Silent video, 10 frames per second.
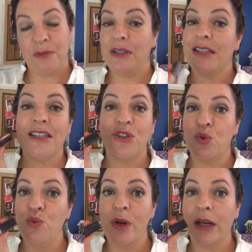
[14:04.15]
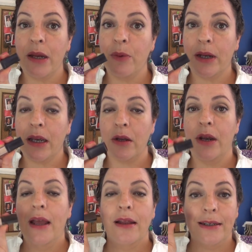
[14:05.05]
But this is really, really
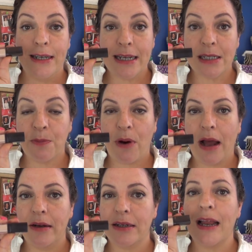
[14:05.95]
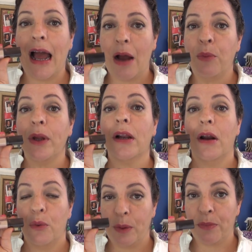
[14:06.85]
good. This product I
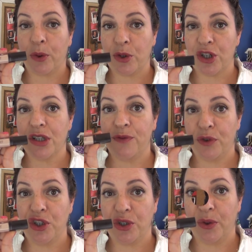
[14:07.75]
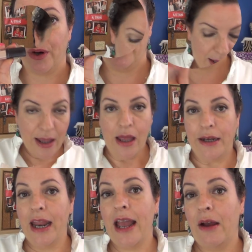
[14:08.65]
will repurchase for sure.
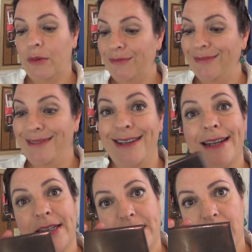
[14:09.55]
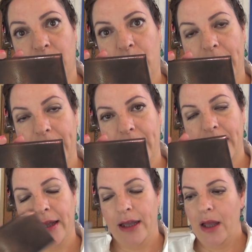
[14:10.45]
Now, this right
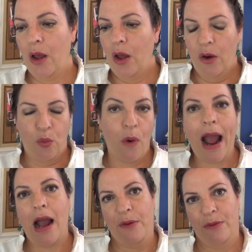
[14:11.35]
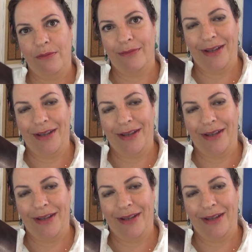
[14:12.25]
here. Wow.